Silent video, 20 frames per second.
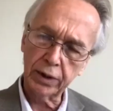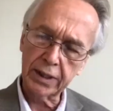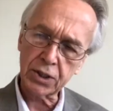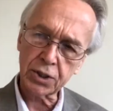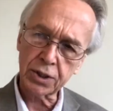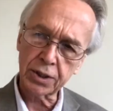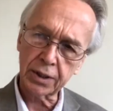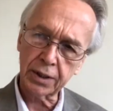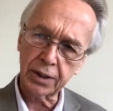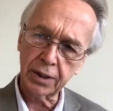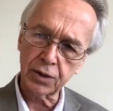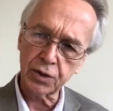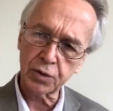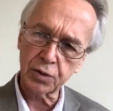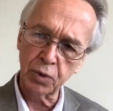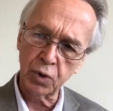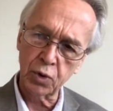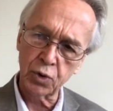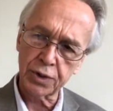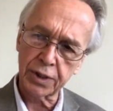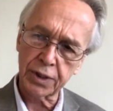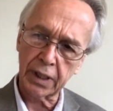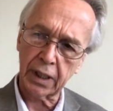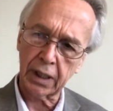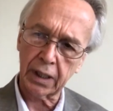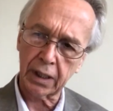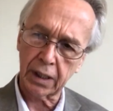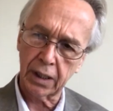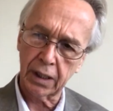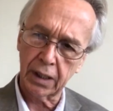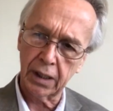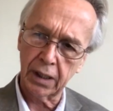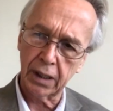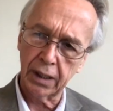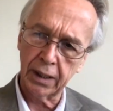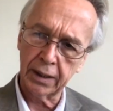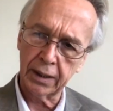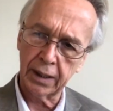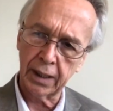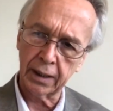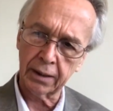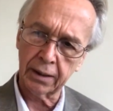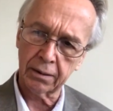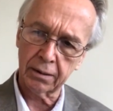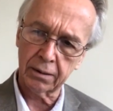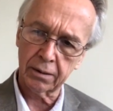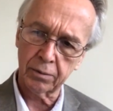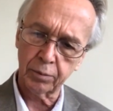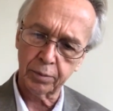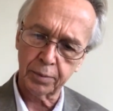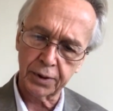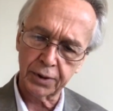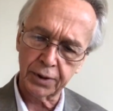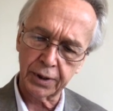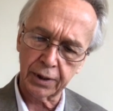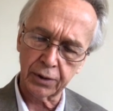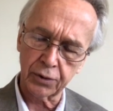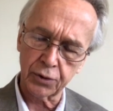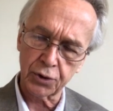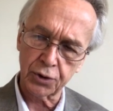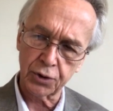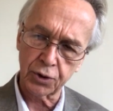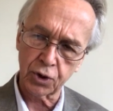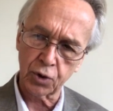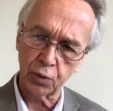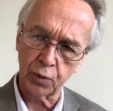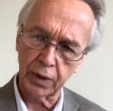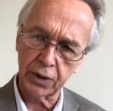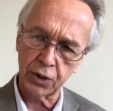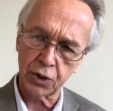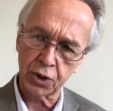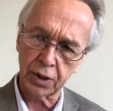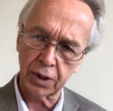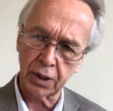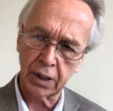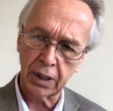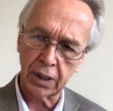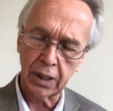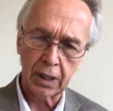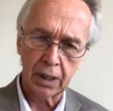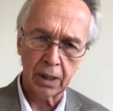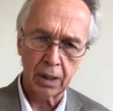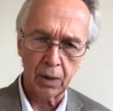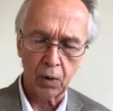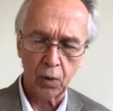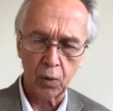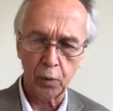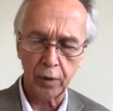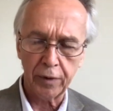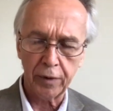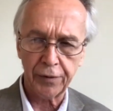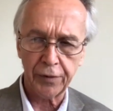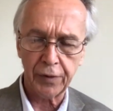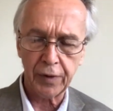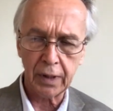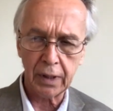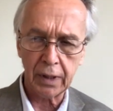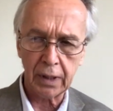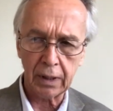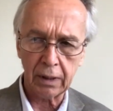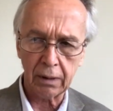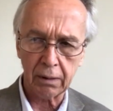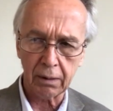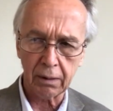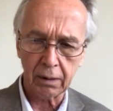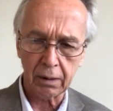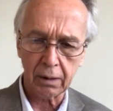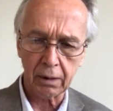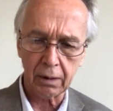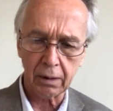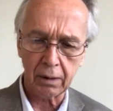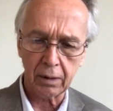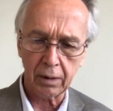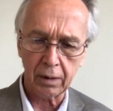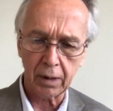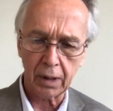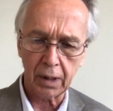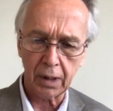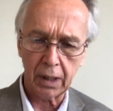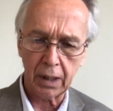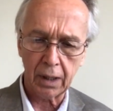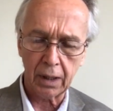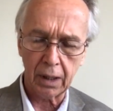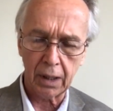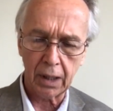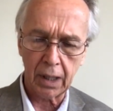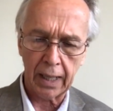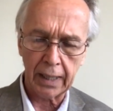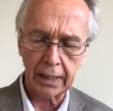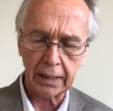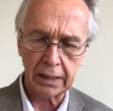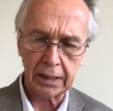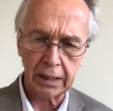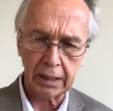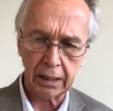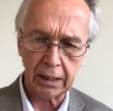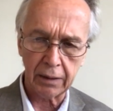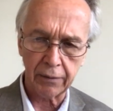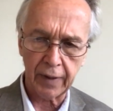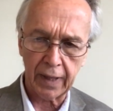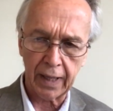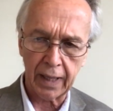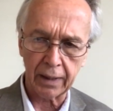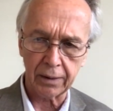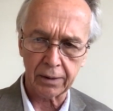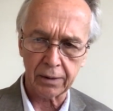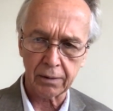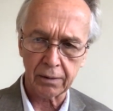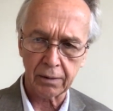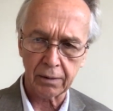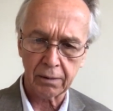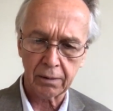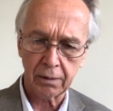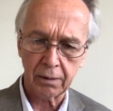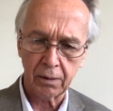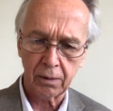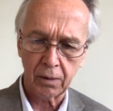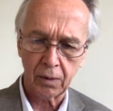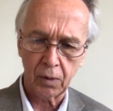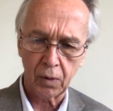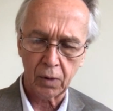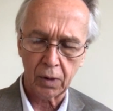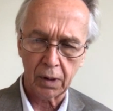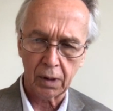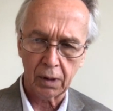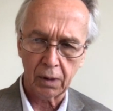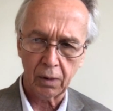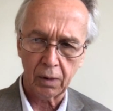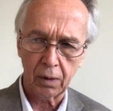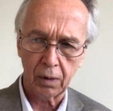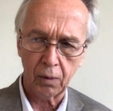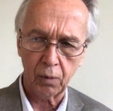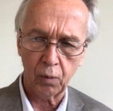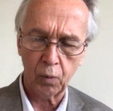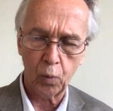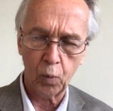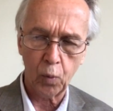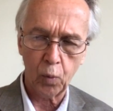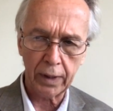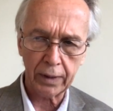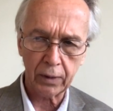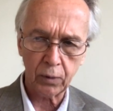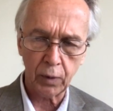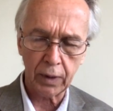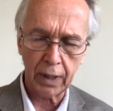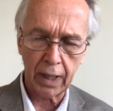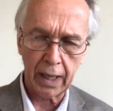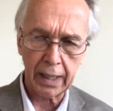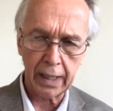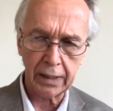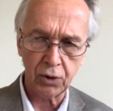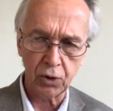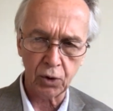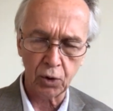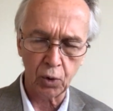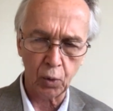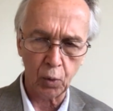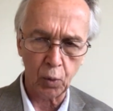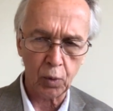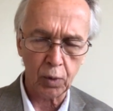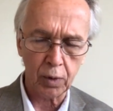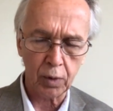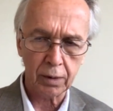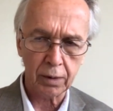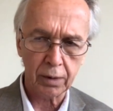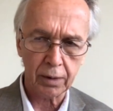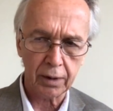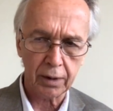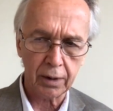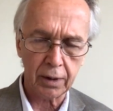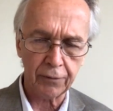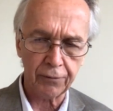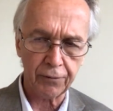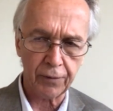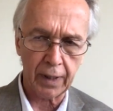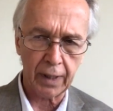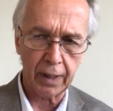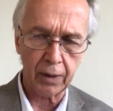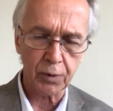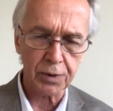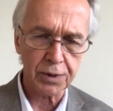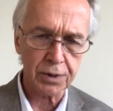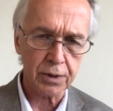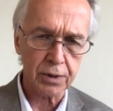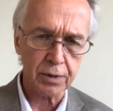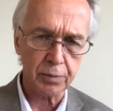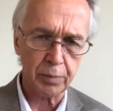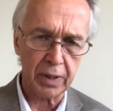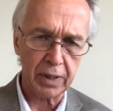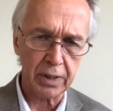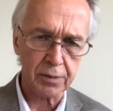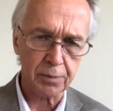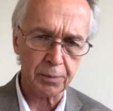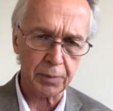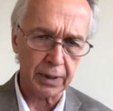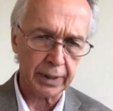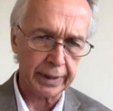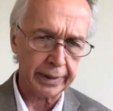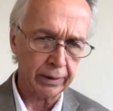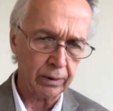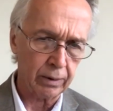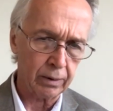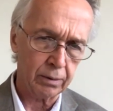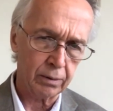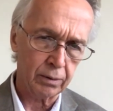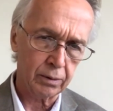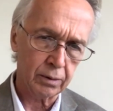listen to his music in that particular situation with the idea that what would I do if I was his bass player?